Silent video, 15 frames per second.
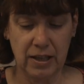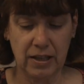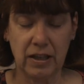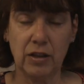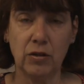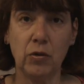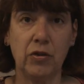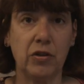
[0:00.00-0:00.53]

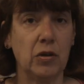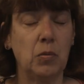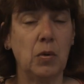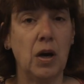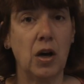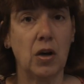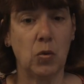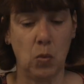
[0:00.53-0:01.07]
can also
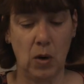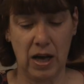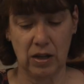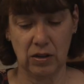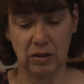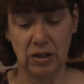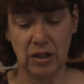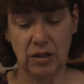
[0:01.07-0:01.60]
work
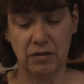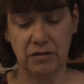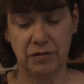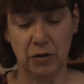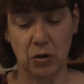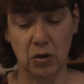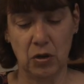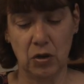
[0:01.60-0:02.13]
well
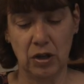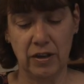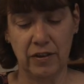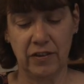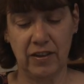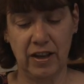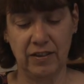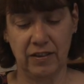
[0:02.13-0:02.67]
for
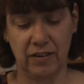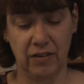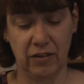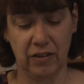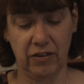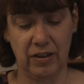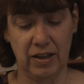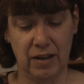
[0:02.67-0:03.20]

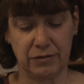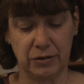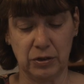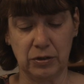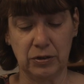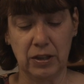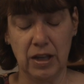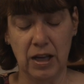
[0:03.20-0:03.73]
sentence level.